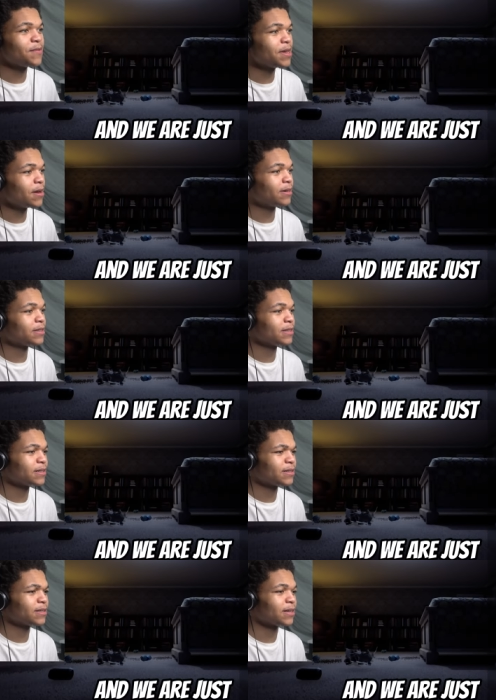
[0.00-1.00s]
we are
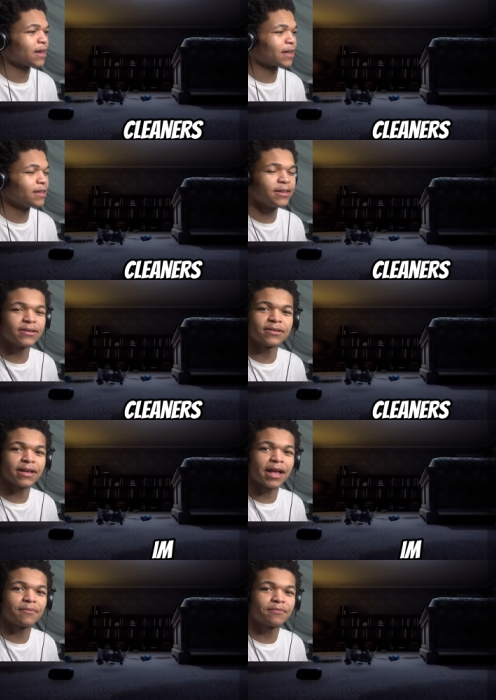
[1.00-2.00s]
just cleaners,
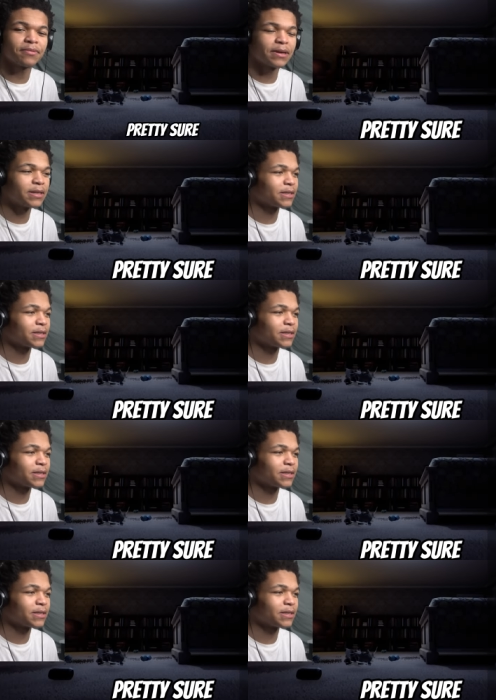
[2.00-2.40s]
I'm pretty